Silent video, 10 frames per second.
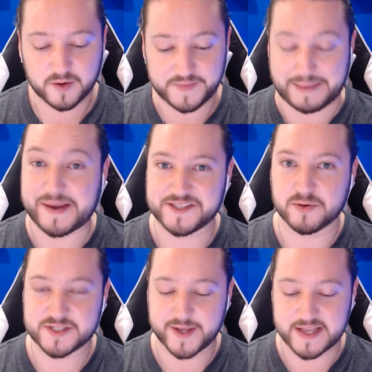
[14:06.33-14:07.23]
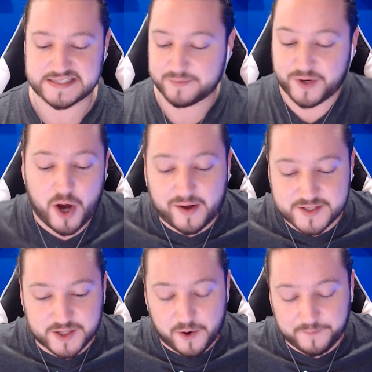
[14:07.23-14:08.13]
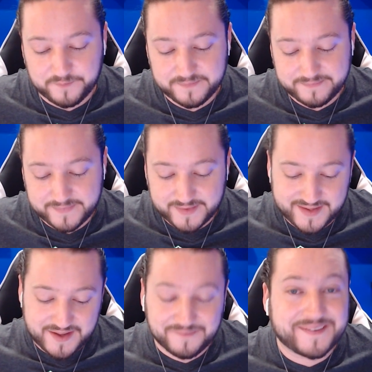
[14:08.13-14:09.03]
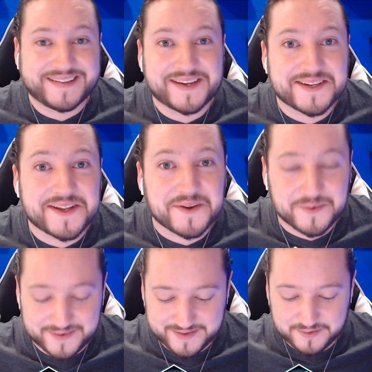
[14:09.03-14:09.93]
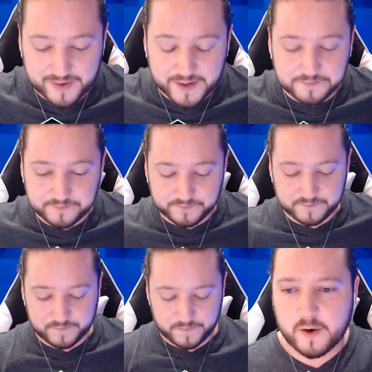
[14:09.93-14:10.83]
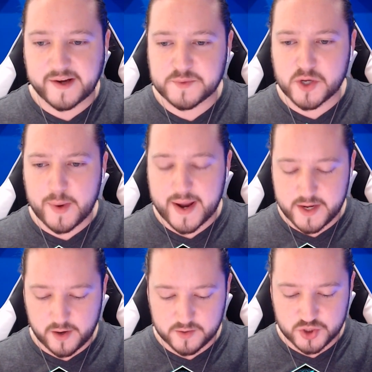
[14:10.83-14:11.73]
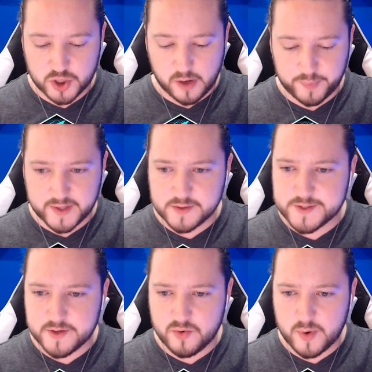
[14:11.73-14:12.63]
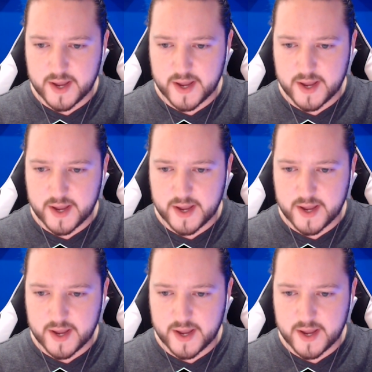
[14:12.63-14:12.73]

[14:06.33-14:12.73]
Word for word: That makes no sense. Regardless, though, what can you do, right? All right, guys, I'm going to go ahead here, jump into